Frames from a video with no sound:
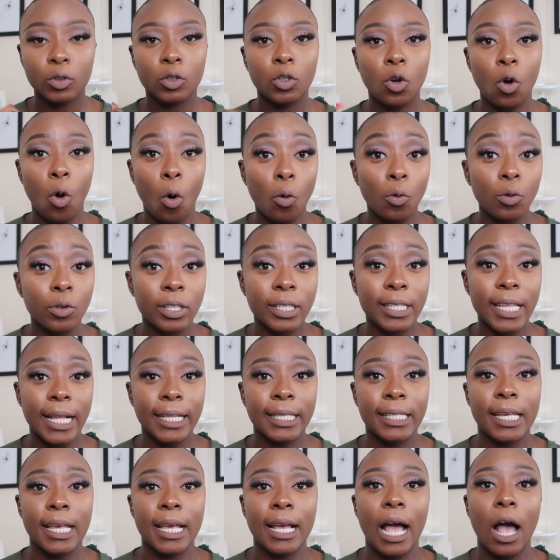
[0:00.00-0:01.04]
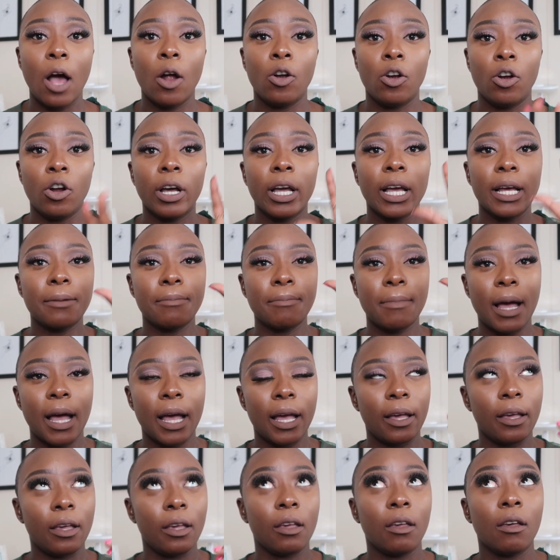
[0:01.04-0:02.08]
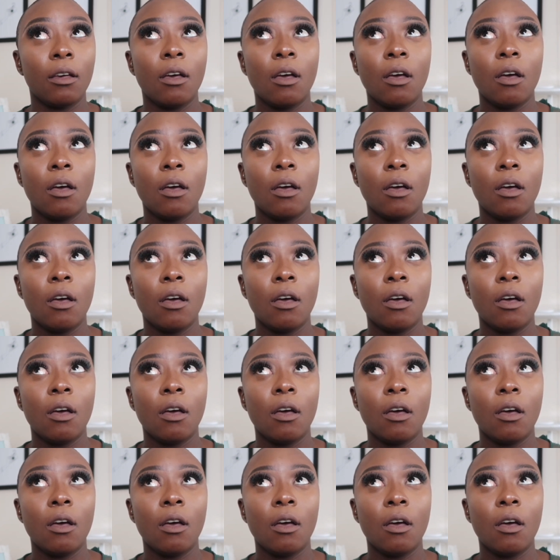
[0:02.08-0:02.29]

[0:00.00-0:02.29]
goal setting. I'll look at my